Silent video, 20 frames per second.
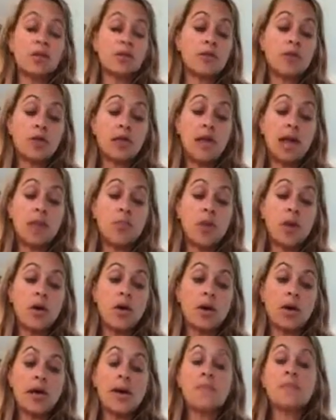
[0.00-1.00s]
or 30-day
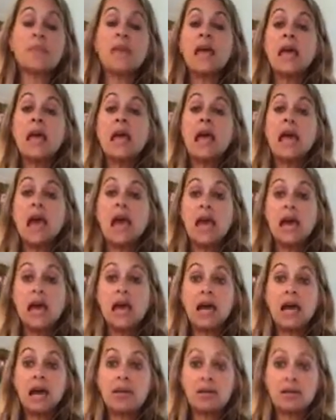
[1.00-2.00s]
program
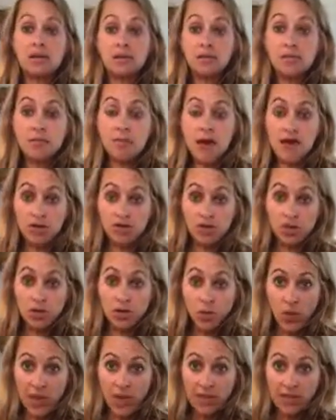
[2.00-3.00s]
and measure
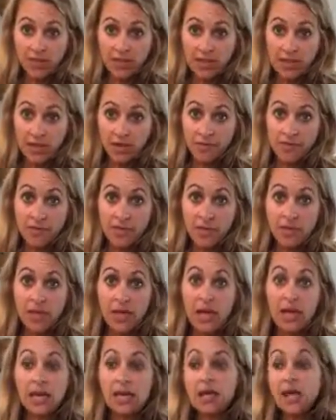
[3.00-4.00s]
and weigh themselves at the
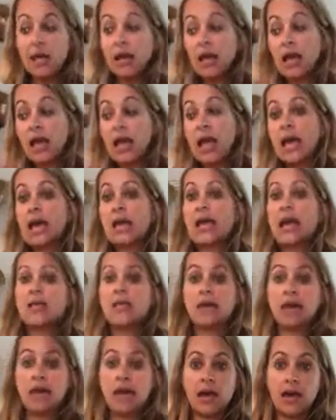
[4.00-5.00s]
beginning and
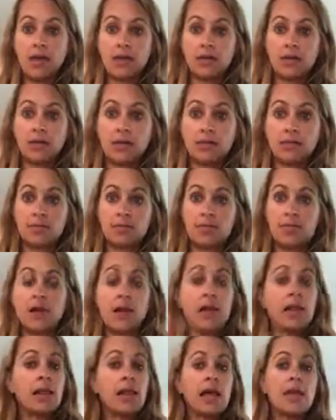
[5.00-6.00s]
at the end,
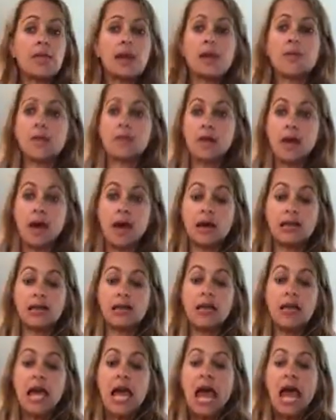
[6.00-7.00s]
and let that be
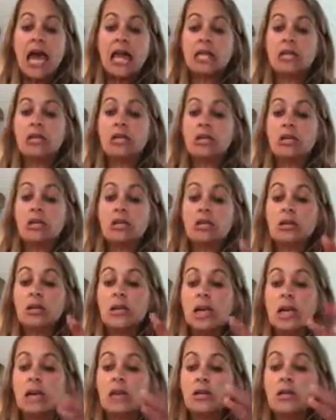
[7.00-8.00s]
that. And
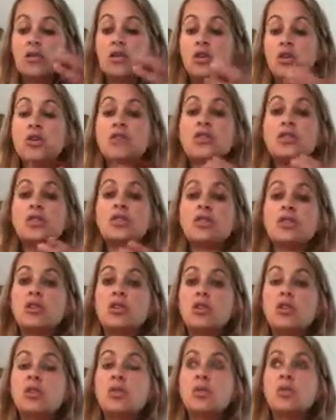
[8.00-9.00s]
get used
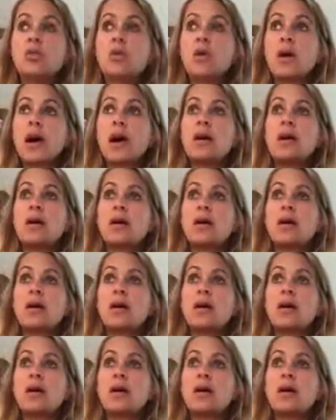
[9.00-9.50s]
to